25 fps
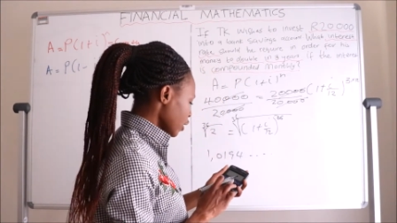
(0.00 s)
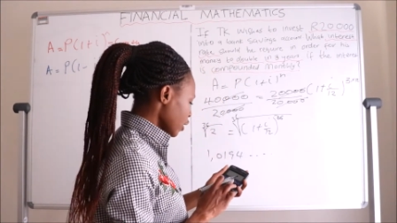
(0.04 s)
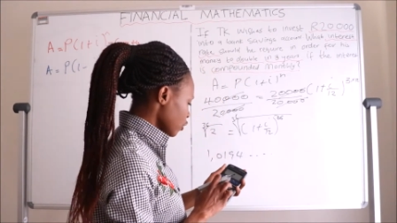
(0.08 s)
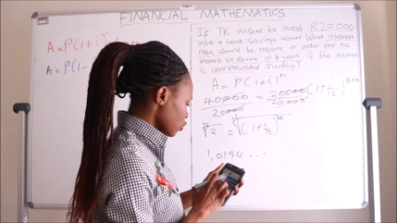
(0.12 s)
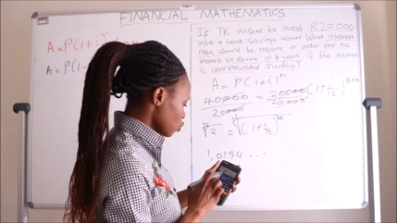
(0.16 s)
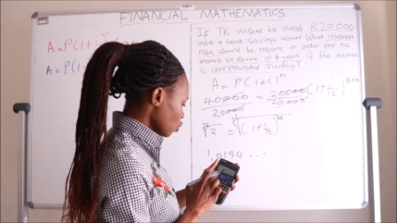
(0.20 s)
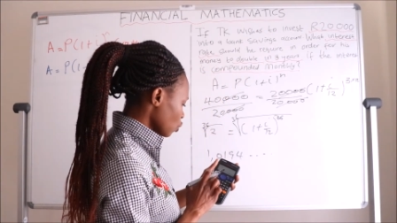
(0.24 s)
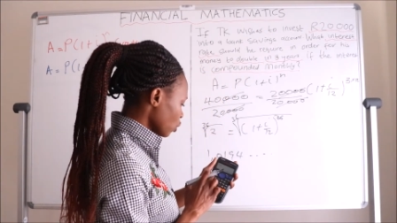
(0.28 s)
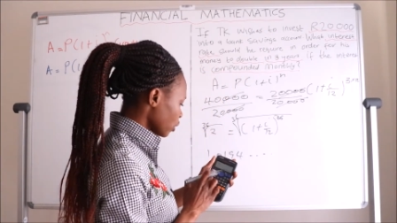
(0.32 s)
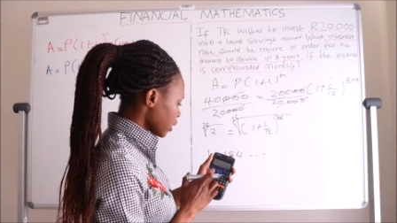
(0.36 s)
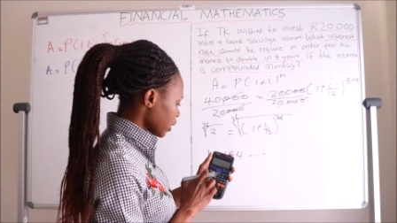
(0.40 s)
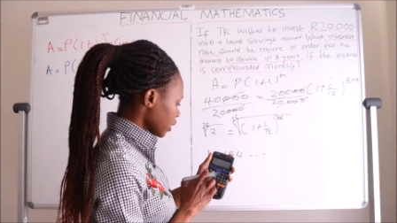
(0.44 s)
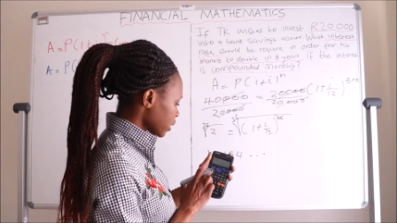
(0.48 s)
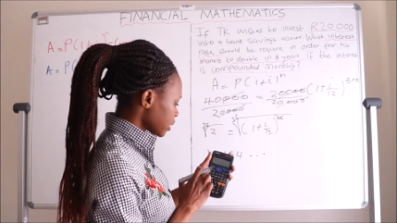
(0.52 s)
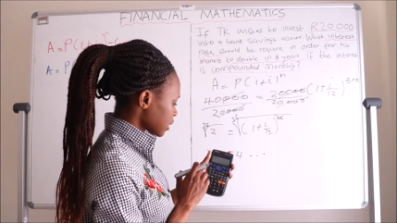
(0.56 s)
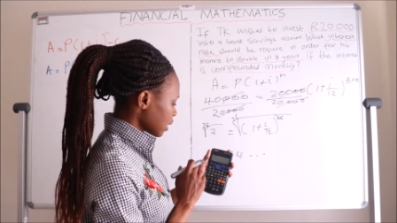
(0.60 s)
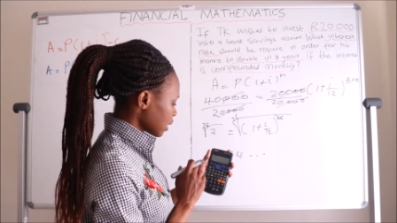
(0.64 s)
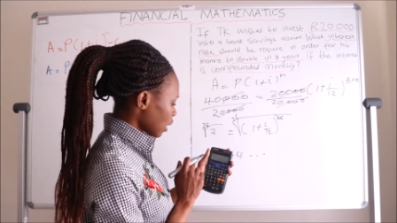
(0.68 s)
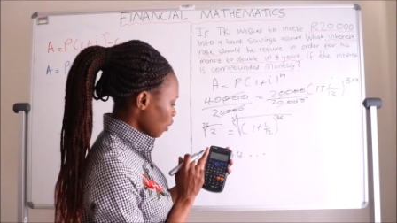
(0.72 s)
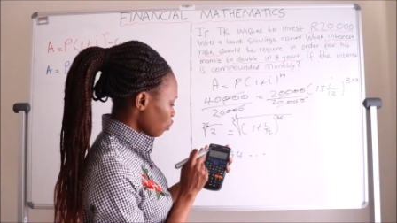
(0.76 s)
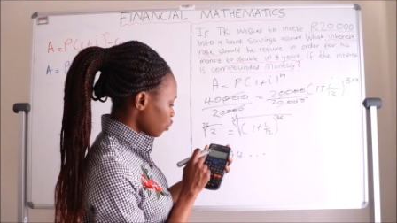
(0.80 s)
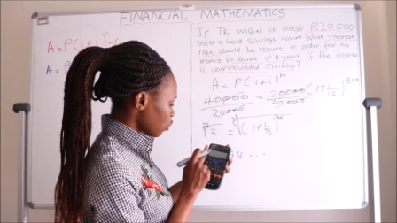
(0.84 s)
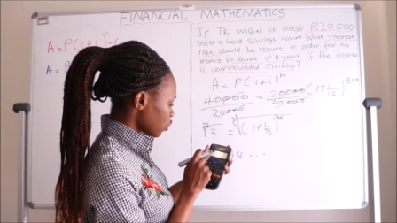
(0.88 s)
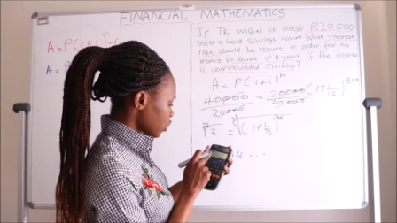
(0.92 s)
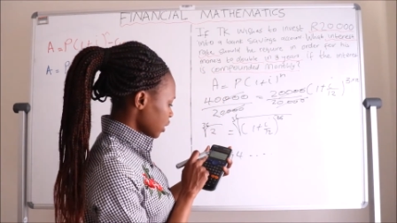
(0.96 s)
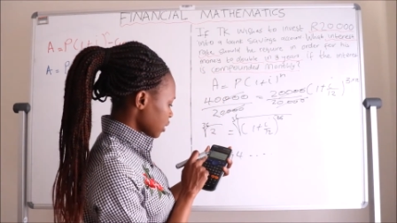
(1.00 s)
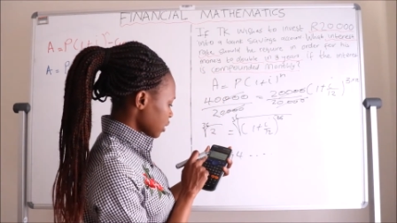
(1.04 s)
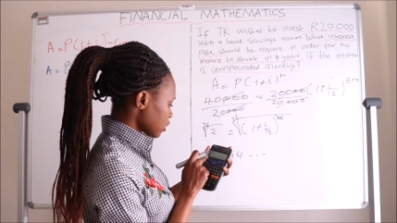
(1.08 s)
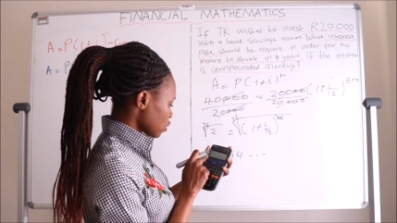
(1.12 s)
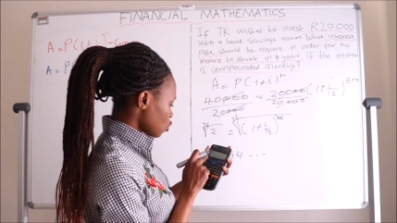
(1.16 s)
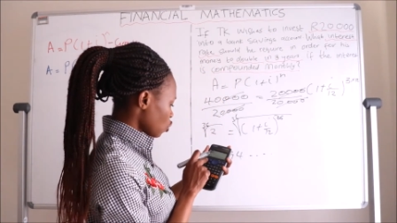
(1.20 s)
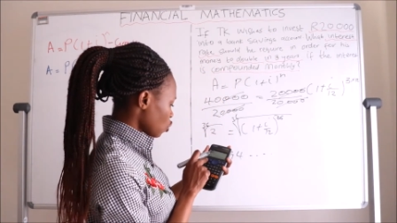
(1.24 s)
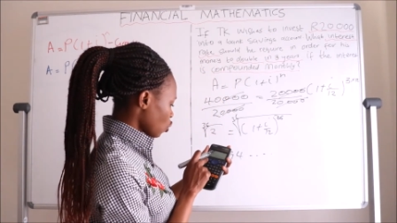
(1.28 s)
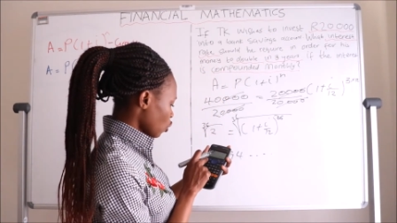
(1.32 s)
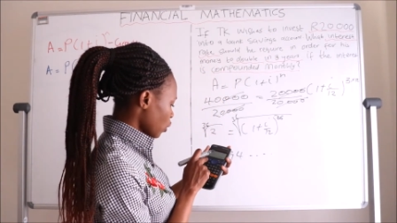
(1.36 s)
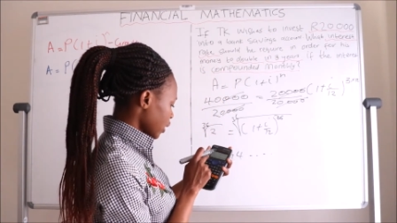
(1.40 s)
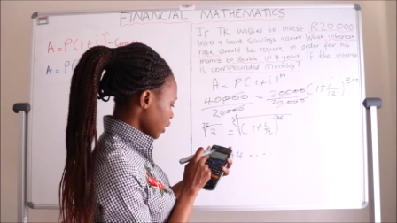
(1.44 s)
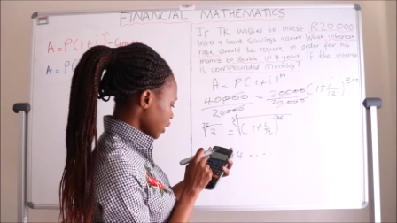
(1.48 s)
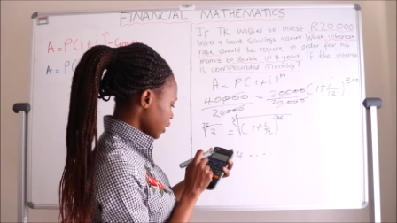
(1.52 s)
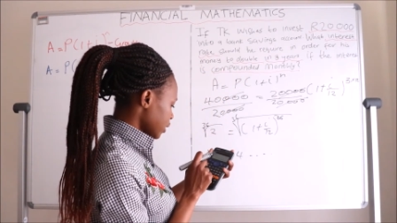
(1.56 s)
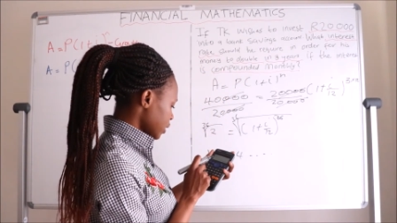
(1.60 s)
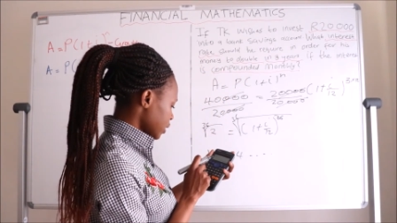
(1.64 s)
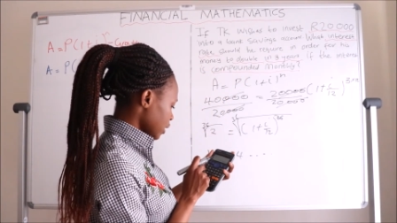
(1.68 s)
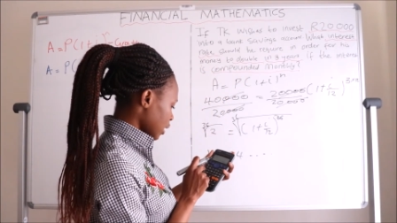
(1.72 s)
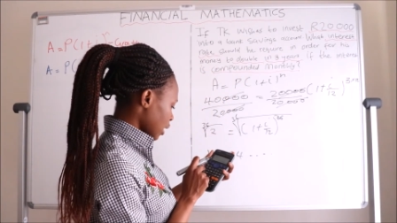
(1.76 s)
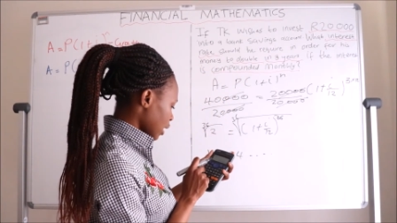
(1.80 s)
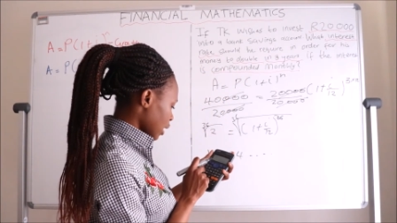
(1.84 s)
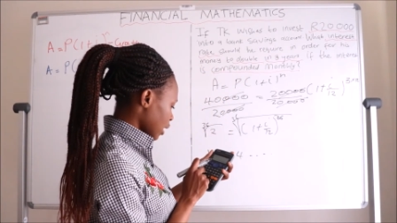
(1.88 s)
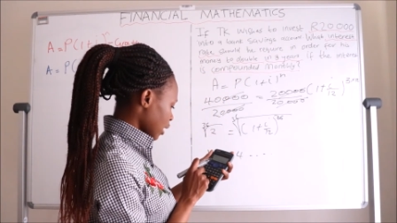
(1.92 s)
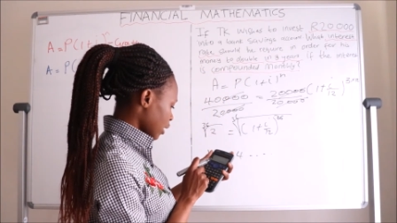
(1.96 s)
So thus I will just store it
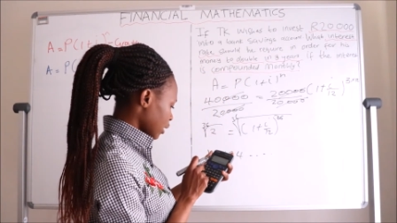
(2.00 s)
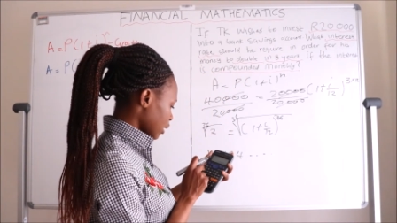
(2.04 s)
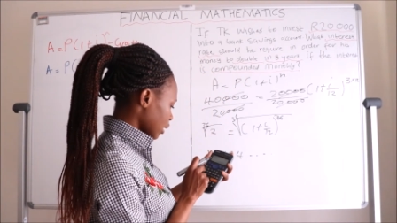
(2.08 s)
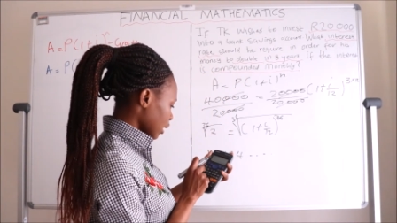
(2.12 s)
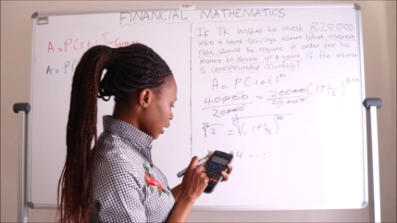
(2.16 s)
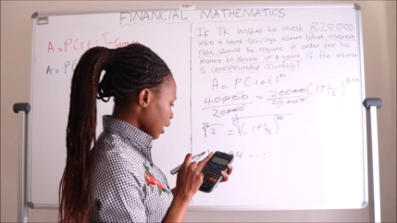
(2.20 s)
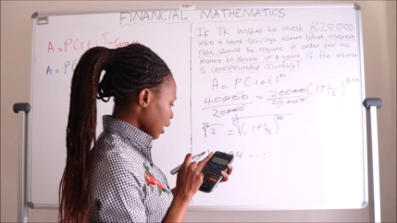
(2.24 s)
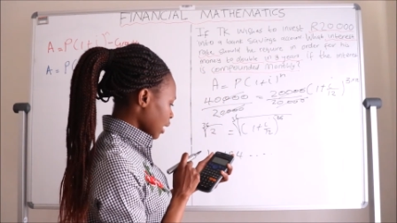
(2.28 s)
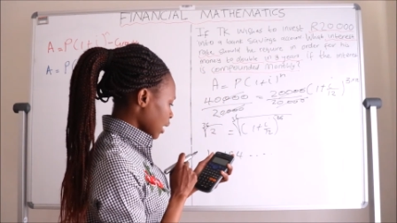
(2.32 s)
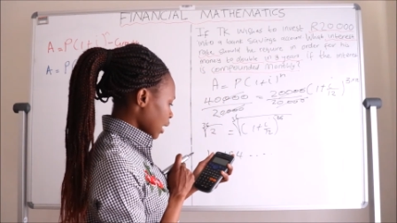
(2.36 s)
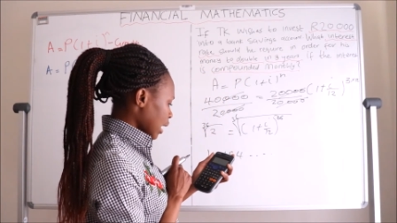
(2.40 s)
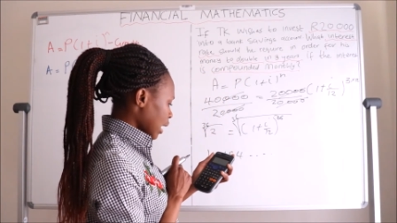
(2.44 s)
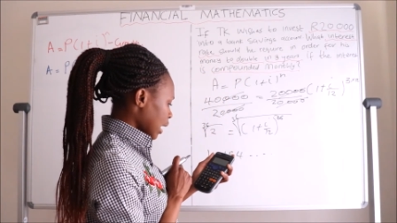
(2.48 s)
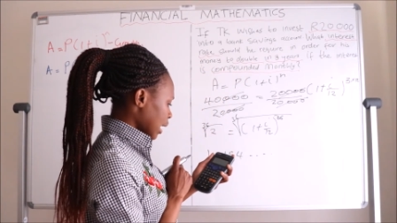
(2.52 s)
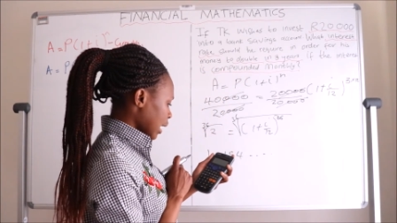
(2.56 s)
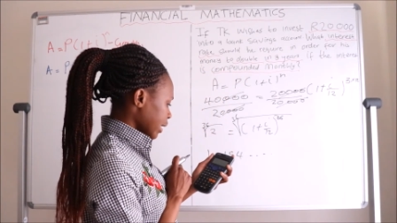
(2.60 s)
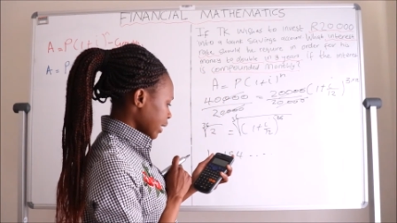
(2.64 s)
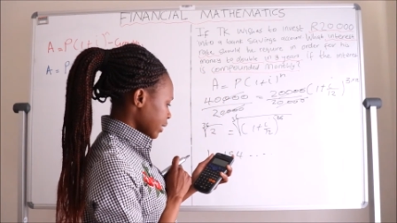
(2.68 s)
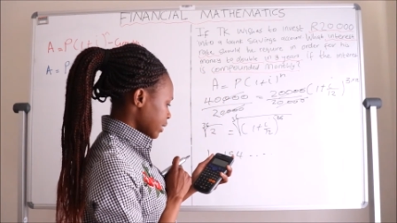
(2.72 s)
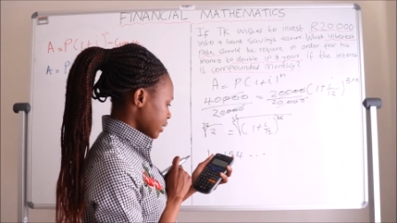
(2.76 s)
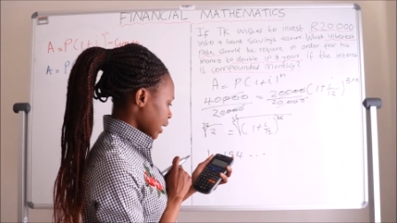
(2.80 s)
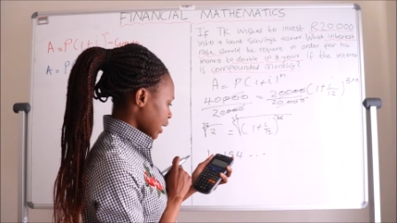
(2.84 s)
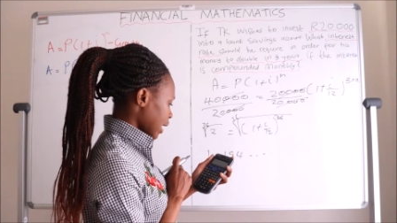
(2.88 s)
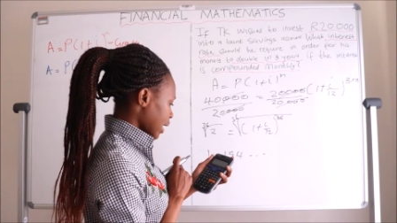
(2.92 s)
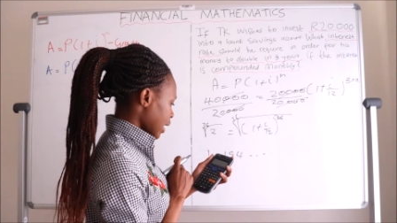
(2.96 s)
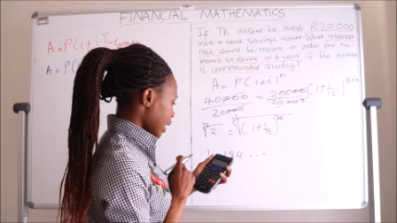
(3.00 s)
in letter